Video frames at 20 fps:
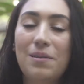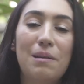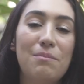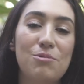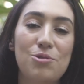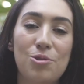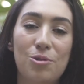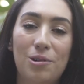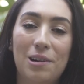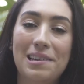
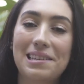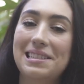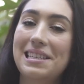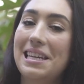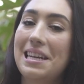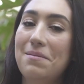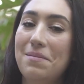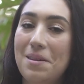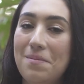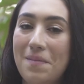I'm sure it's
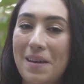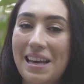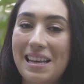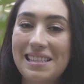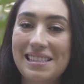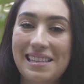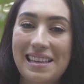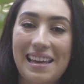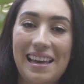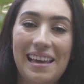going to be
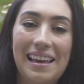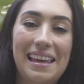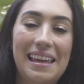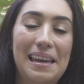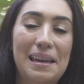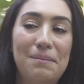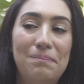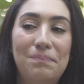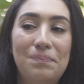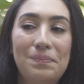amazing and